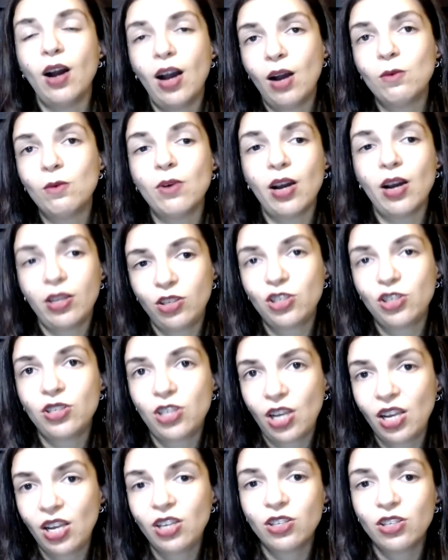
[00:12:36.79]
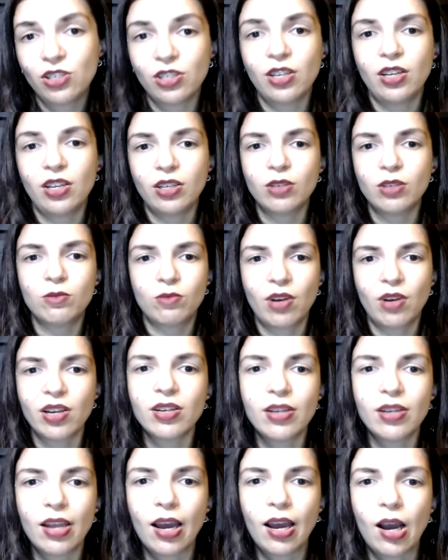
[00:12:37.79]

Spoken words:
how I changed it right now.